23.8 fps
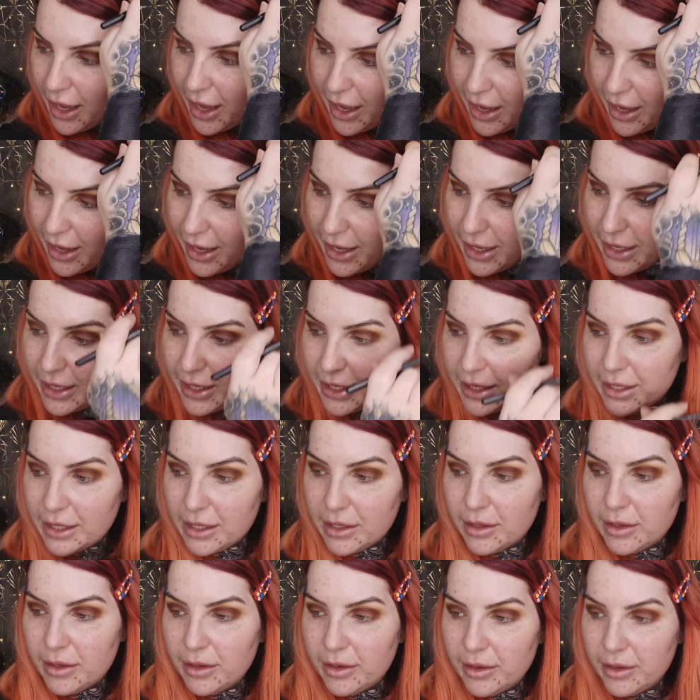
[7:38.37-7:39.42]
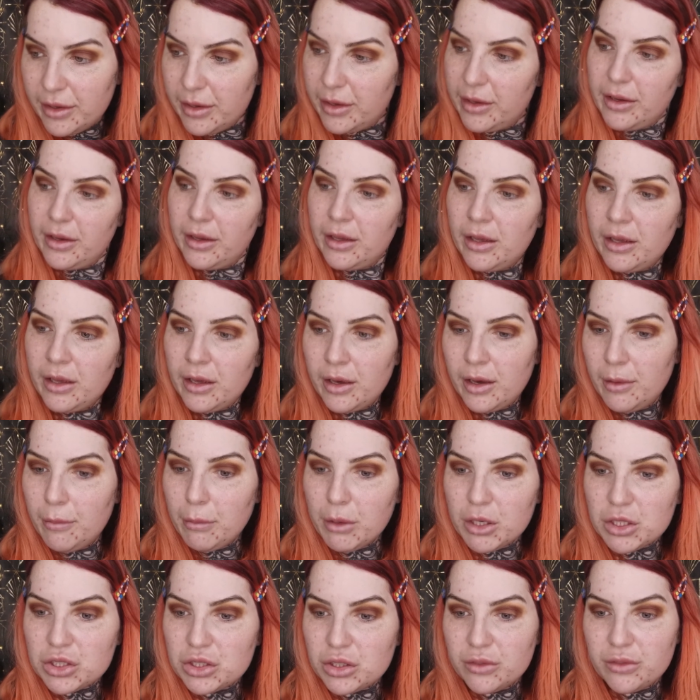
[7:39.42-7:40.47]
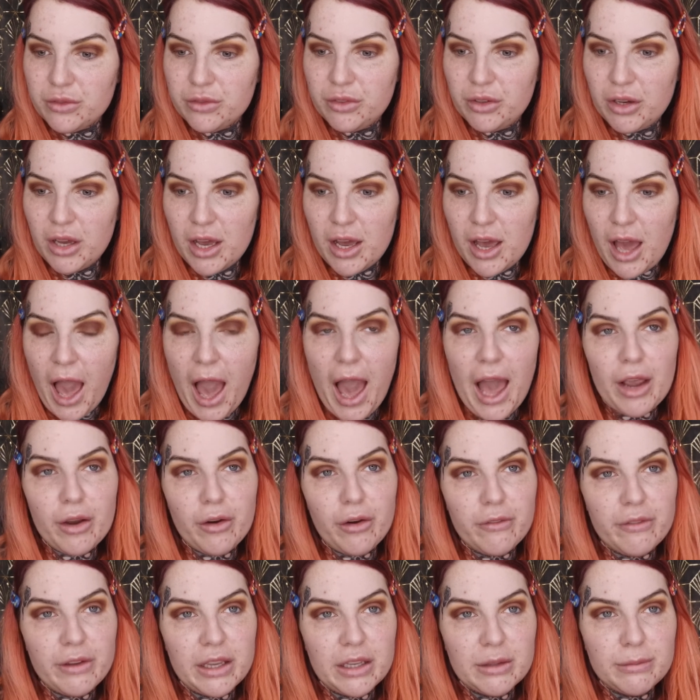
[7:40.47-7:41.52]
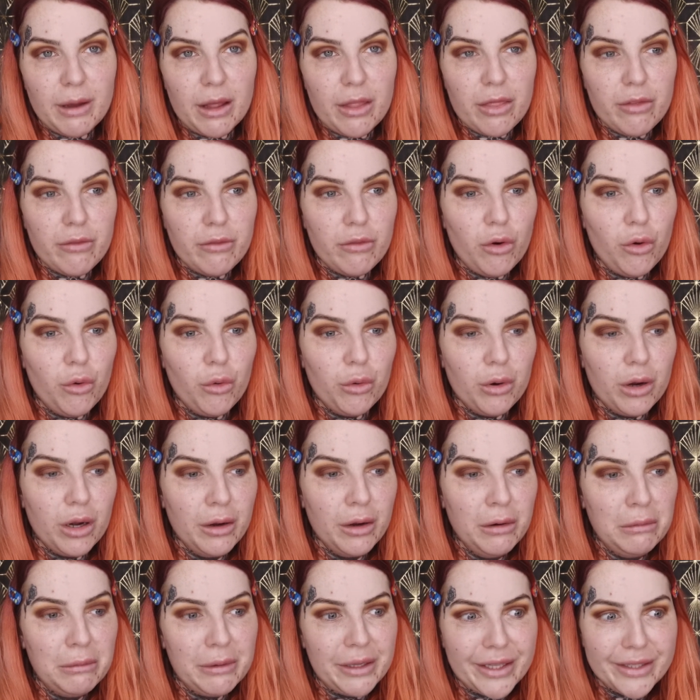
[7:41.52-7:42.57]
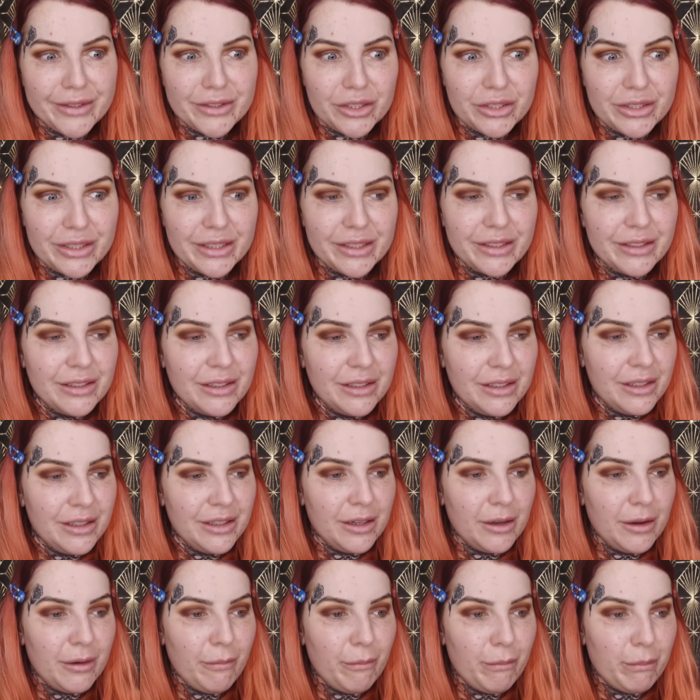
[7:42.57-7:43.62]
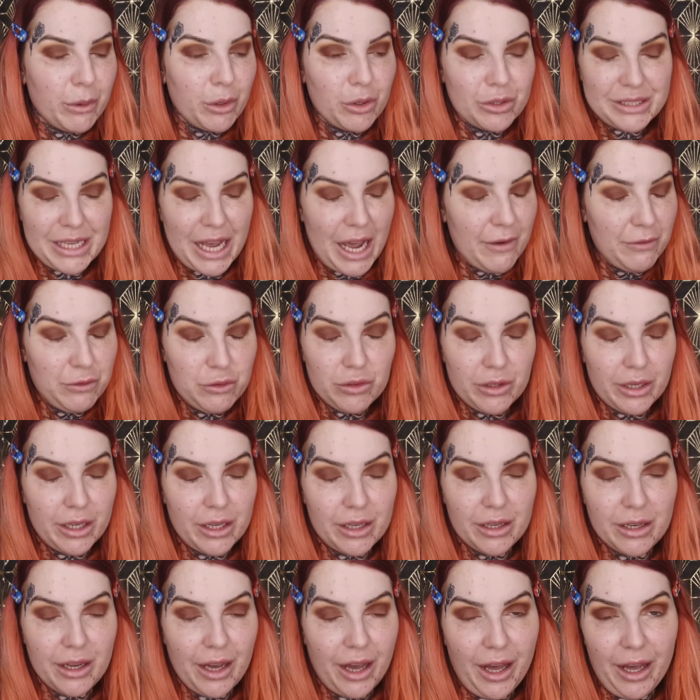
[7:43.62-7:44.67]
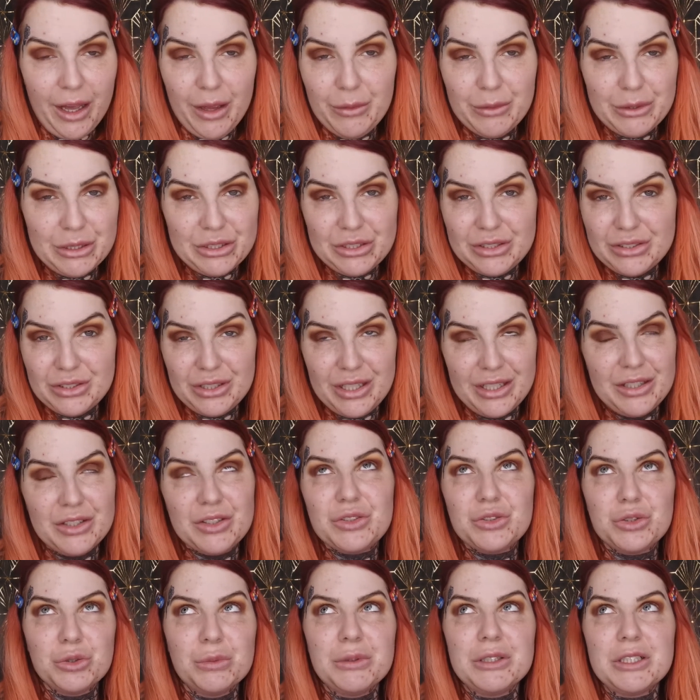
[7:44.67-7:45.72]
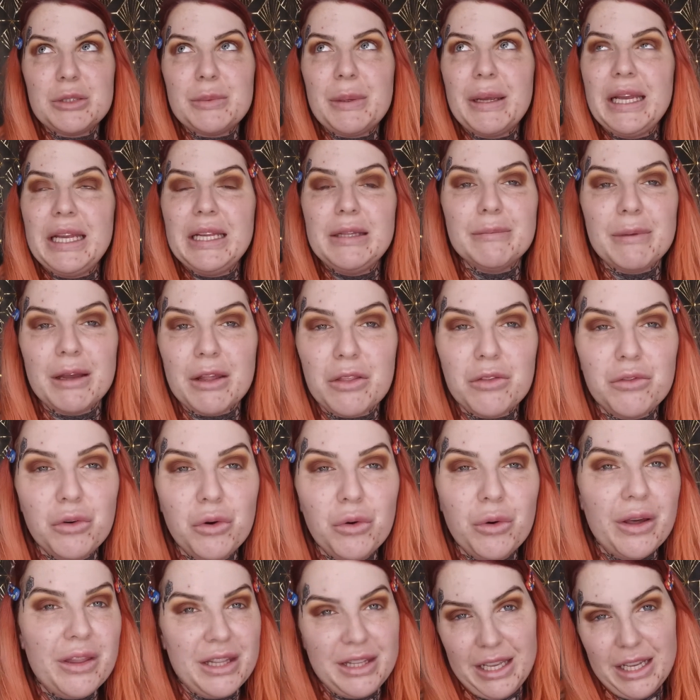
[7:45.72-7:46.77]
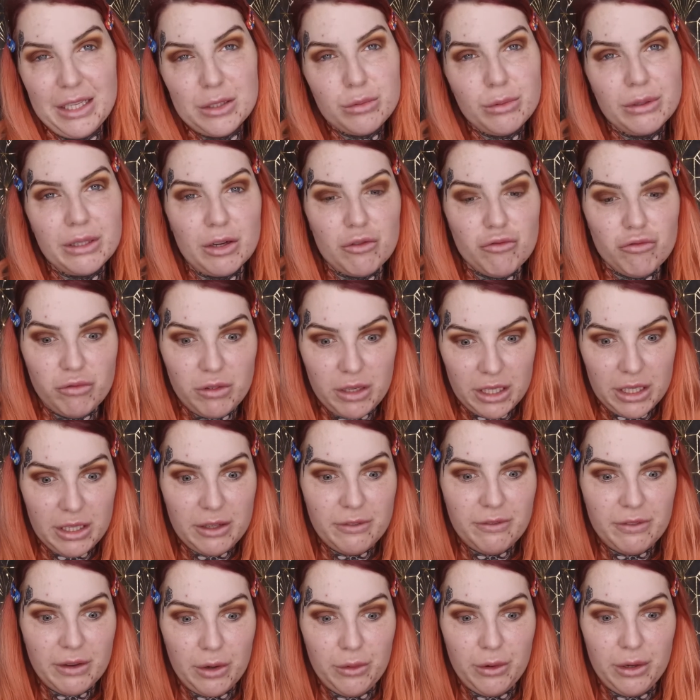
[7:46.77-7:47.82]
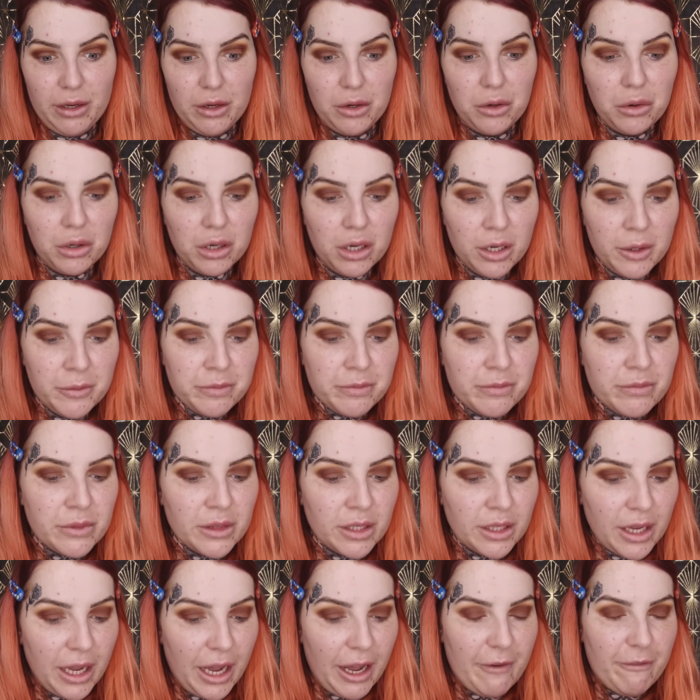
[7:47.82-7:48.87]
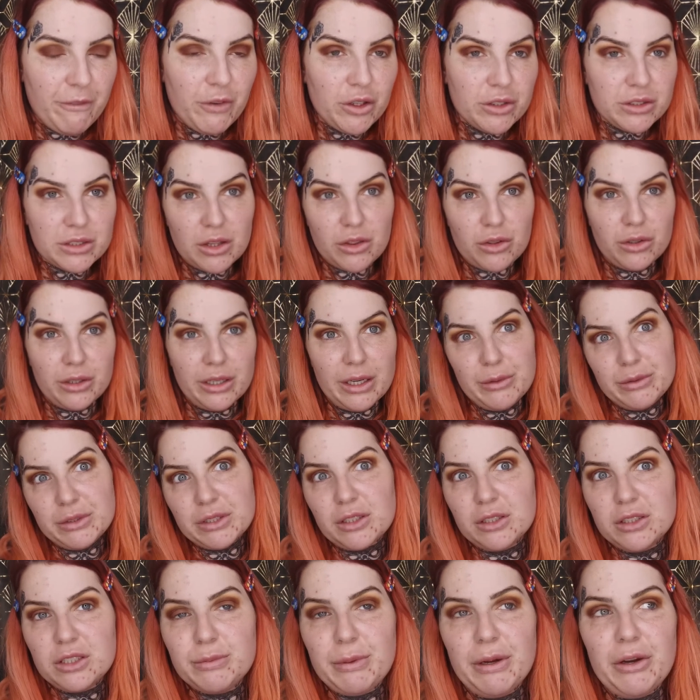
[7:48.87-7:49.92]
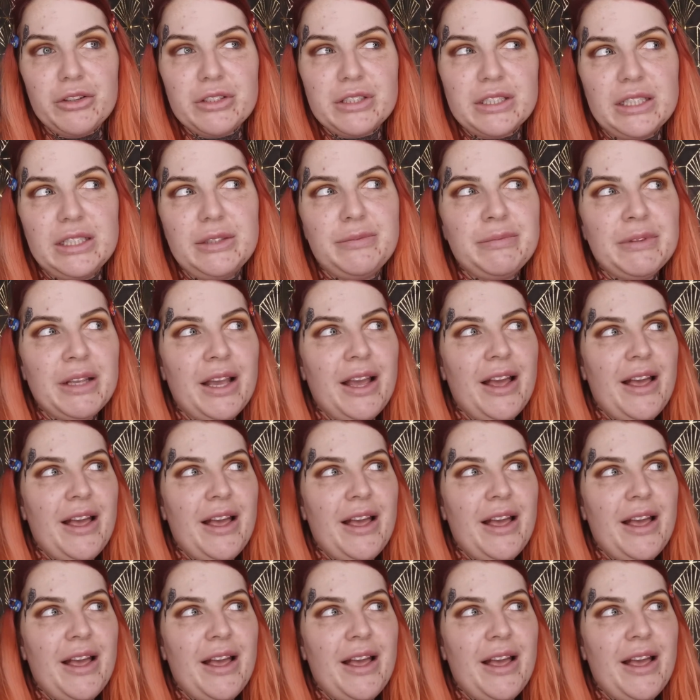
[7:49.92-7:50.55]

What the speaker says: I must have aggravated my throat when I'd done it, because after it I was in so much pain in my throat, and then that's when I really felt ill. At first I thought it was a conspiracy.